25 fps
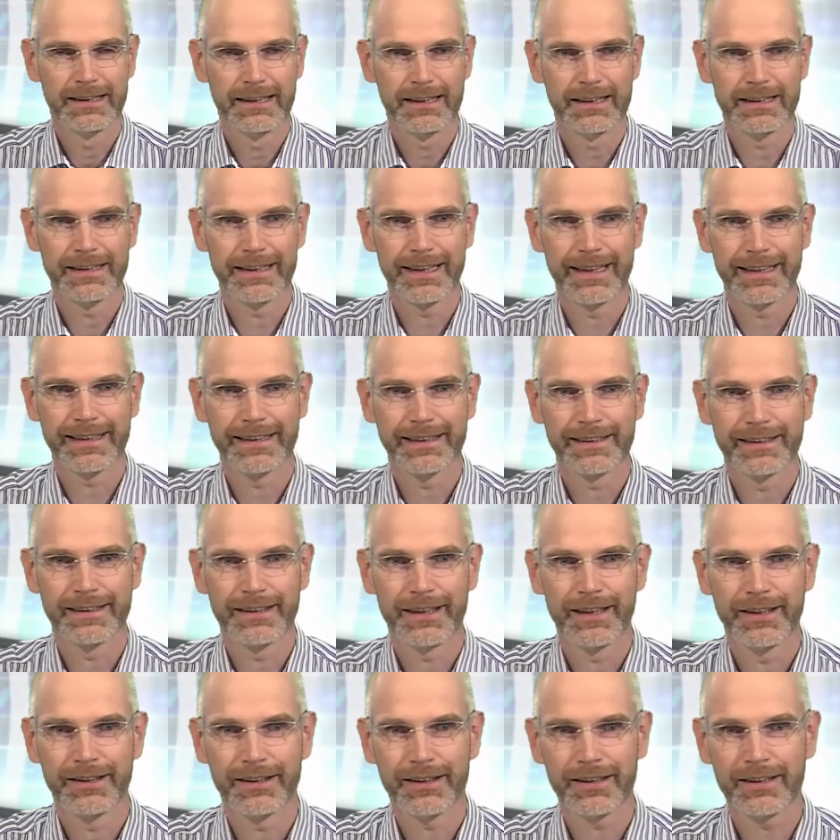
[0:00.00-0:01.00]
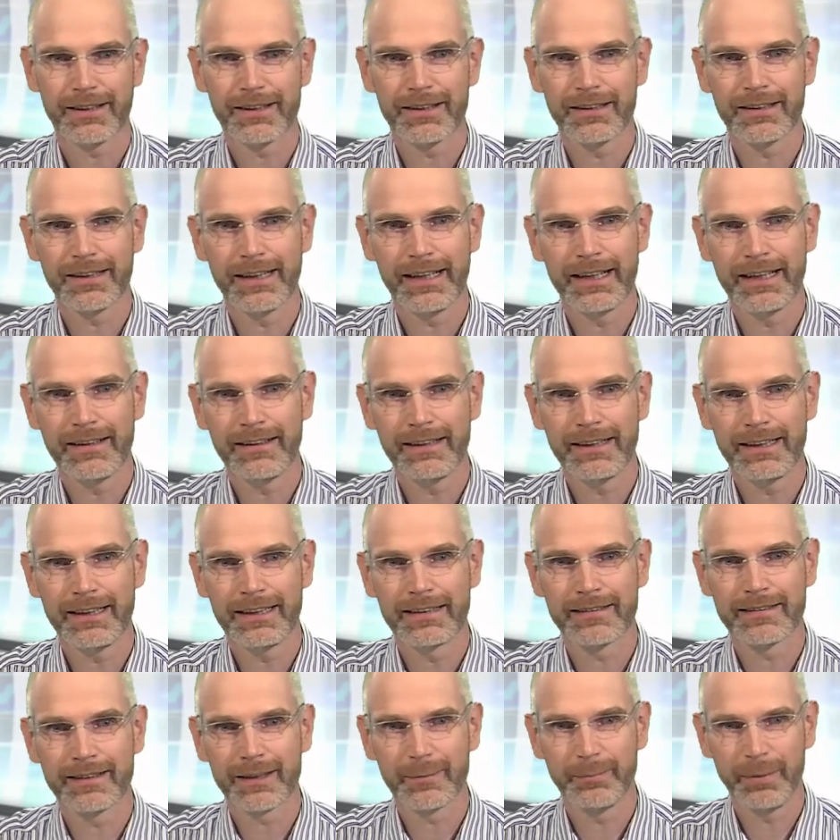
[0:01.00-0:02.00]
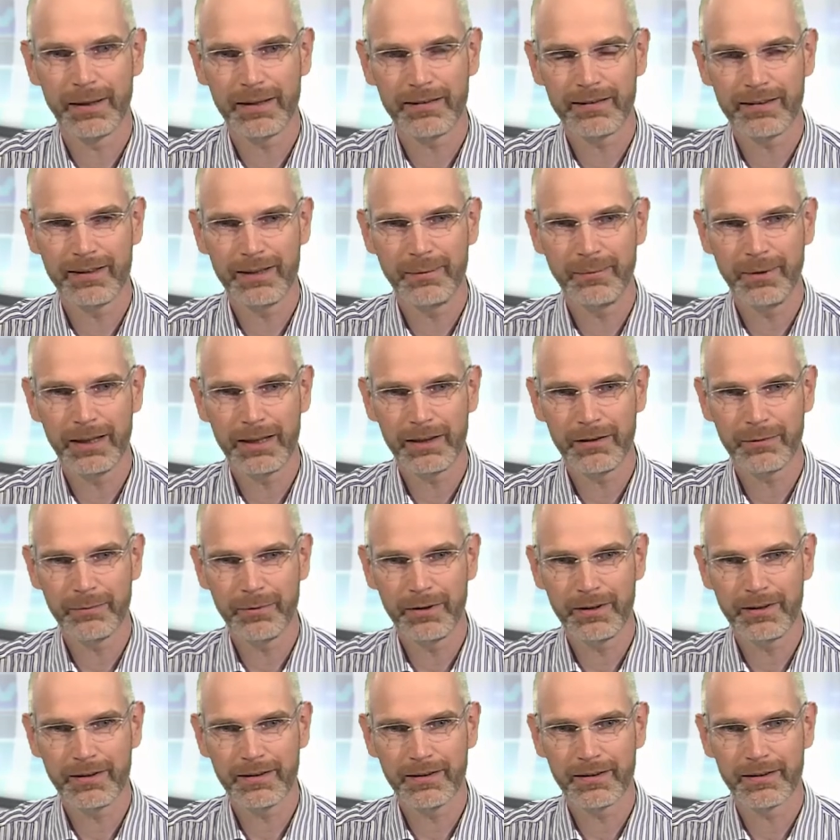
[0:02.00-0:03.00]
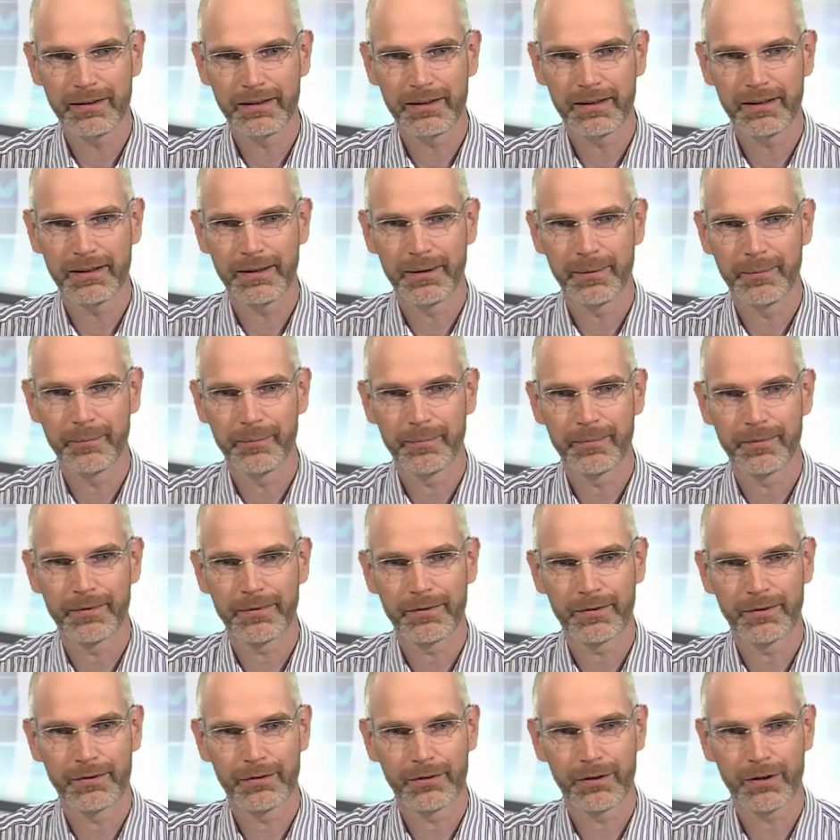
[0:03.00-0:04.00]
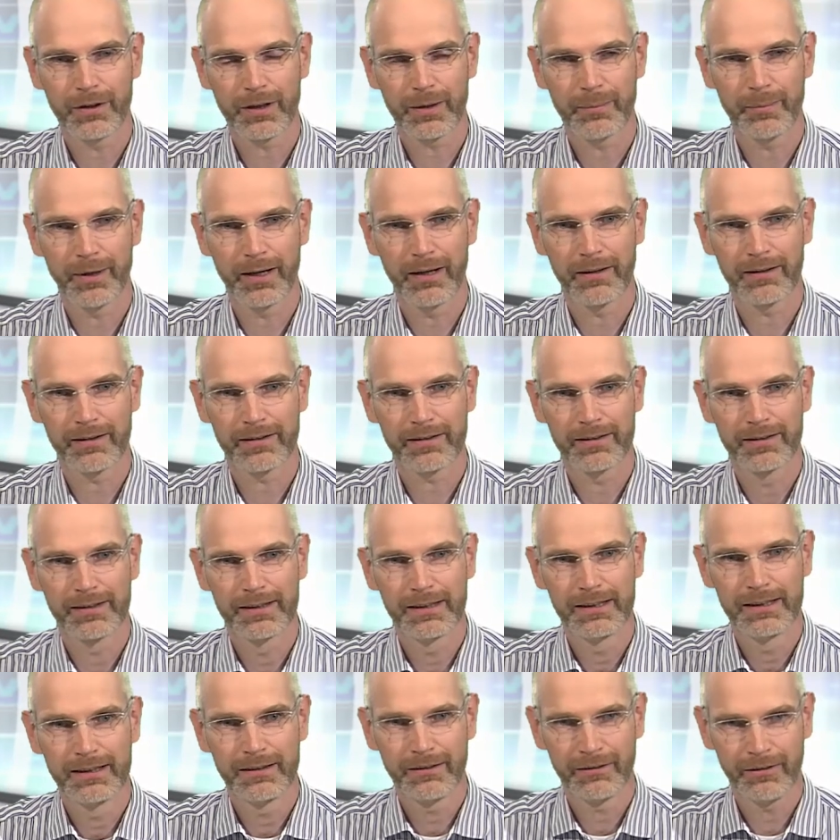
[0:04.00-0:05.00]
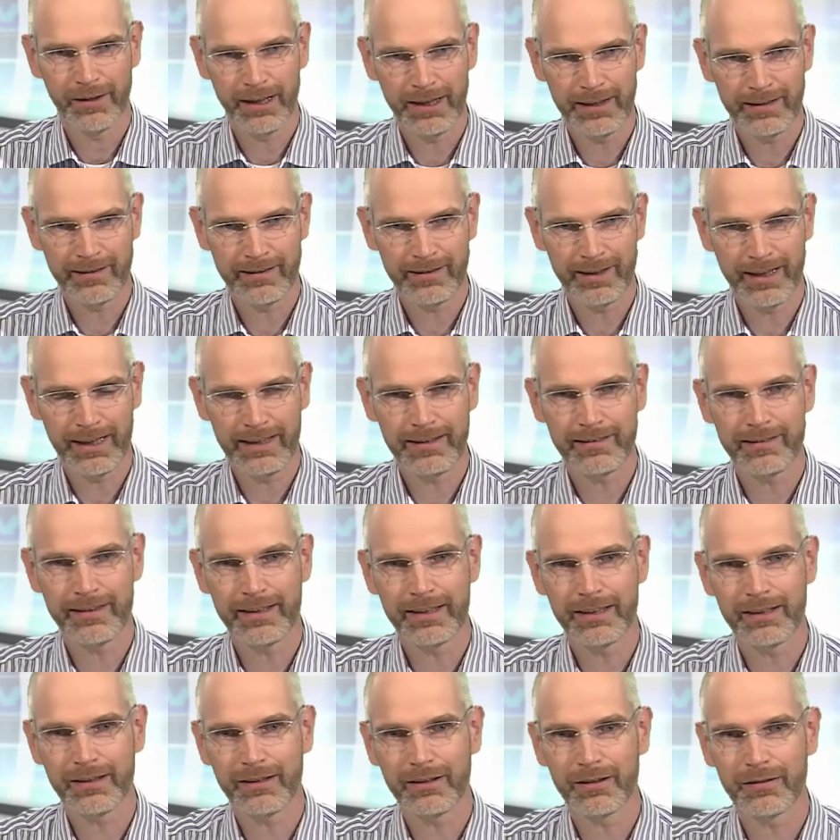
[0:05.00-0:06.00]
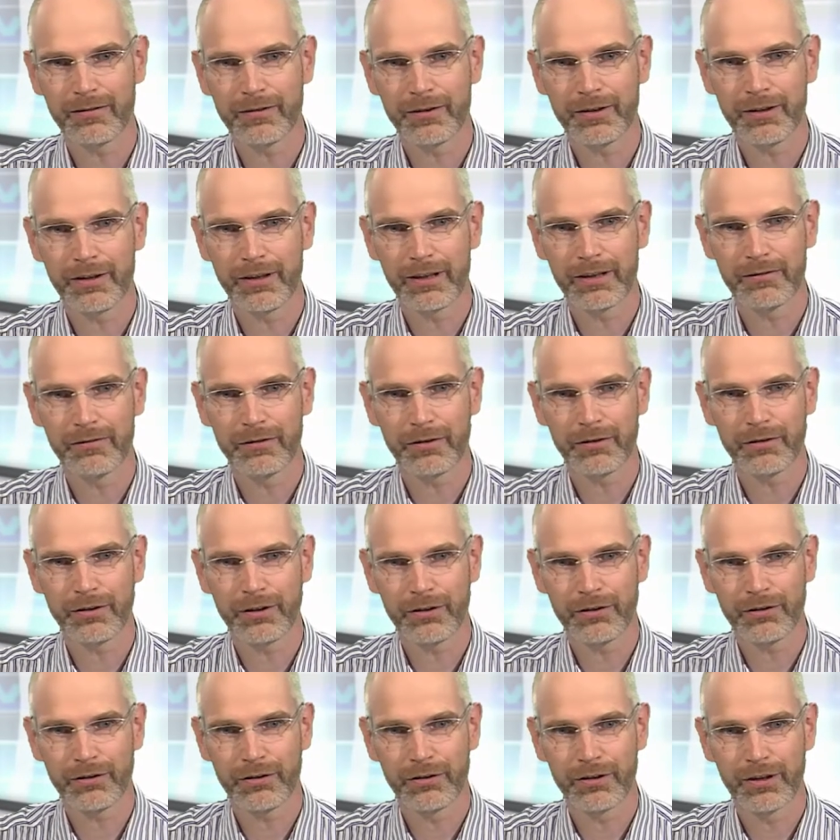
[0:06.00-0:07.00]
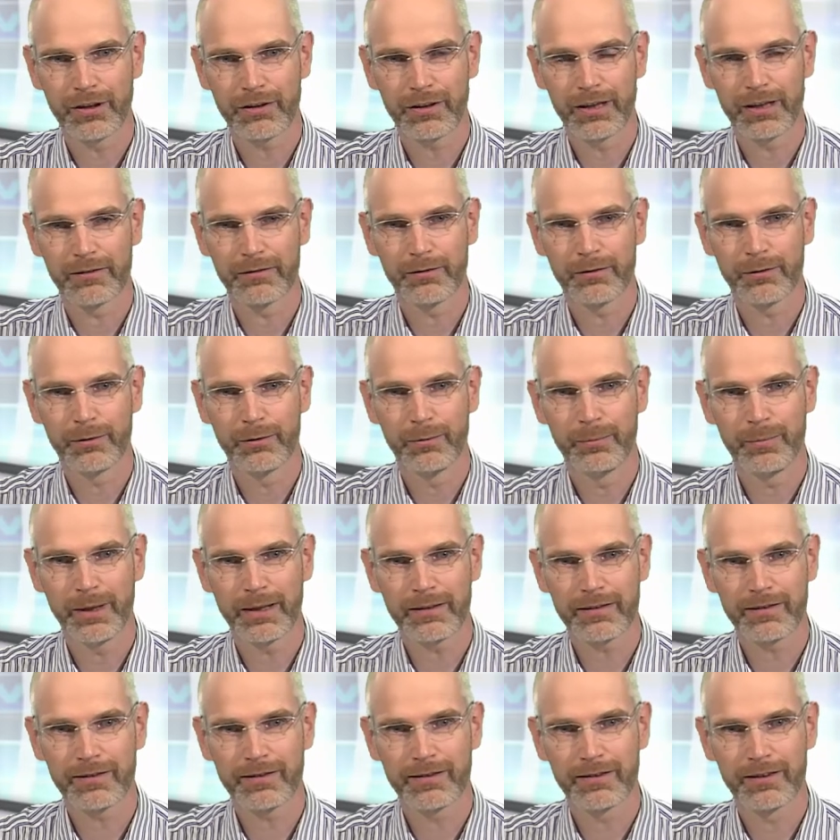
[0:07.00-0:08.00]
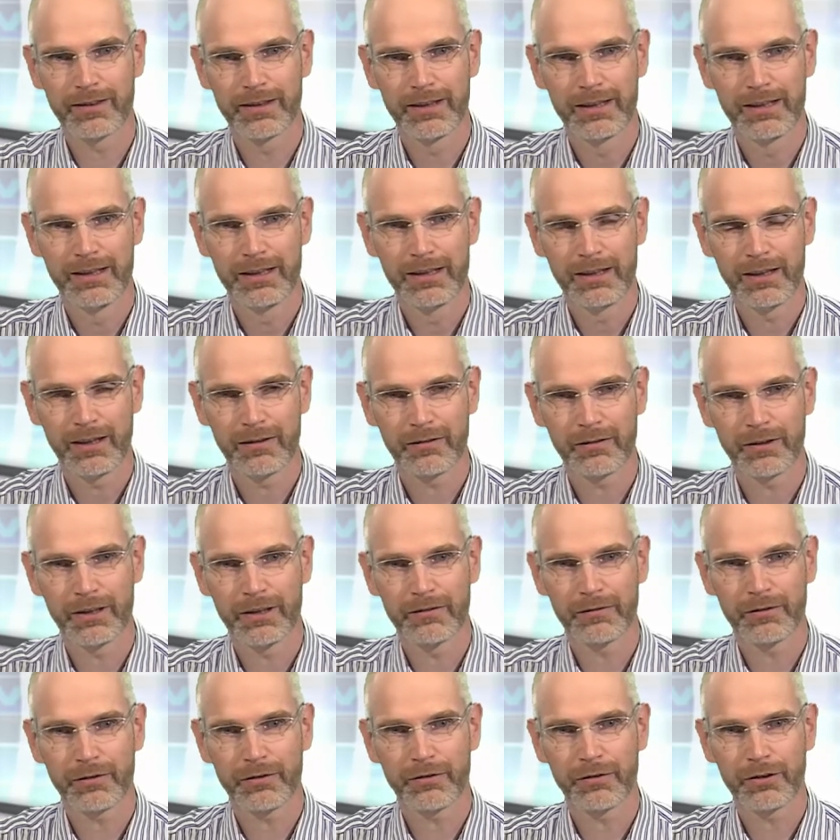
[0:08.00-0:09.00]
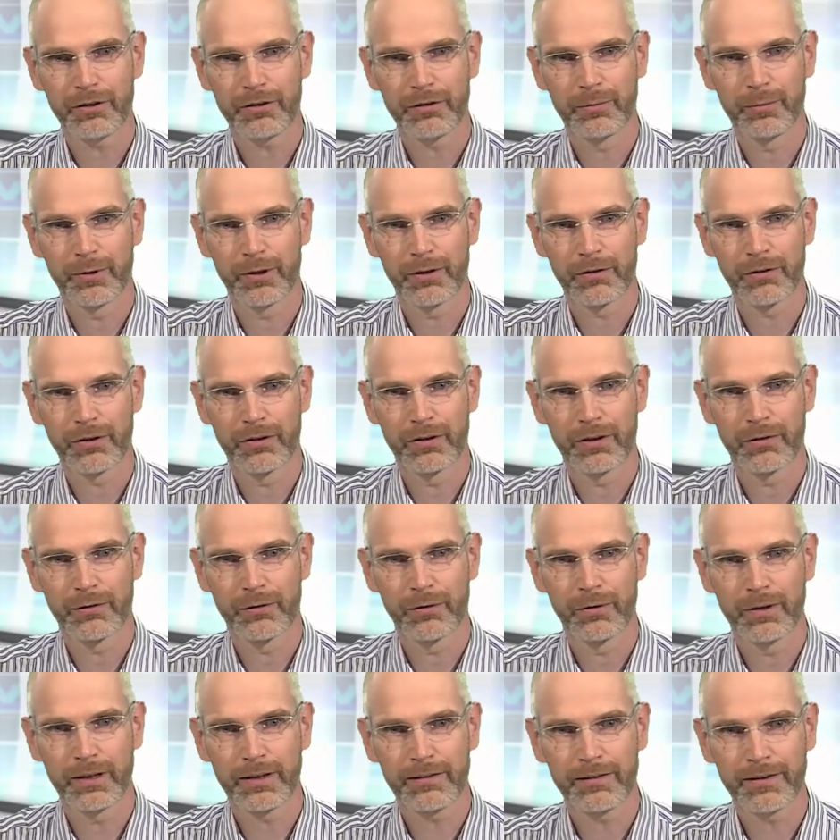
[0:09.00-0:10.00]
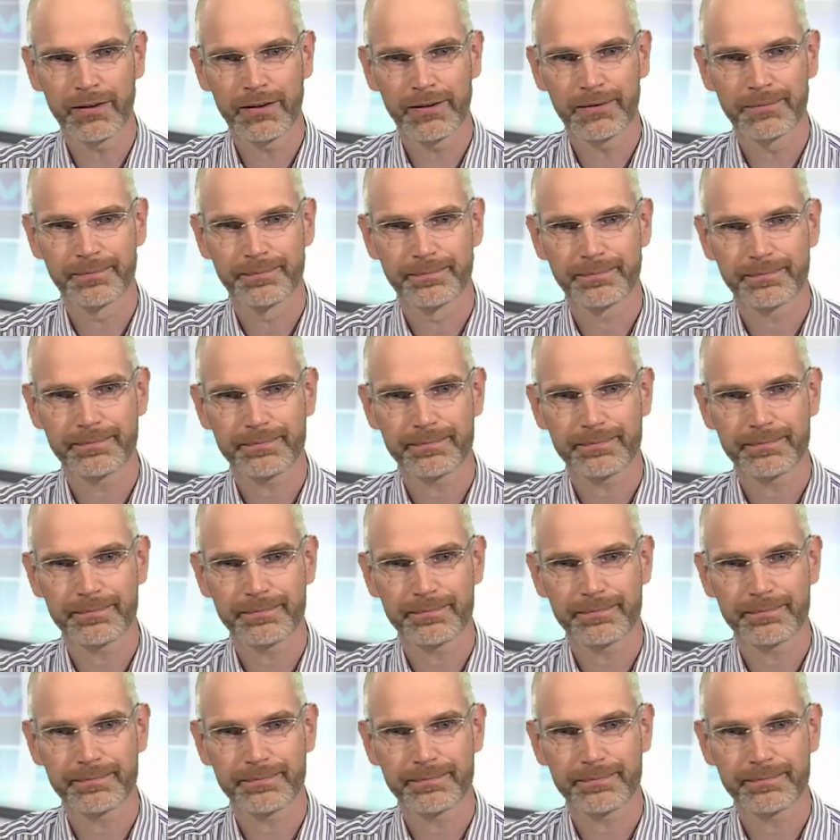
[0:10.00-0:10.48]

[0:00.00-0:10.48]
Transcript: And then another area is capacity management, to talk about right sizing of your infrastructure, not have too much of your infrastructure, but also not too little.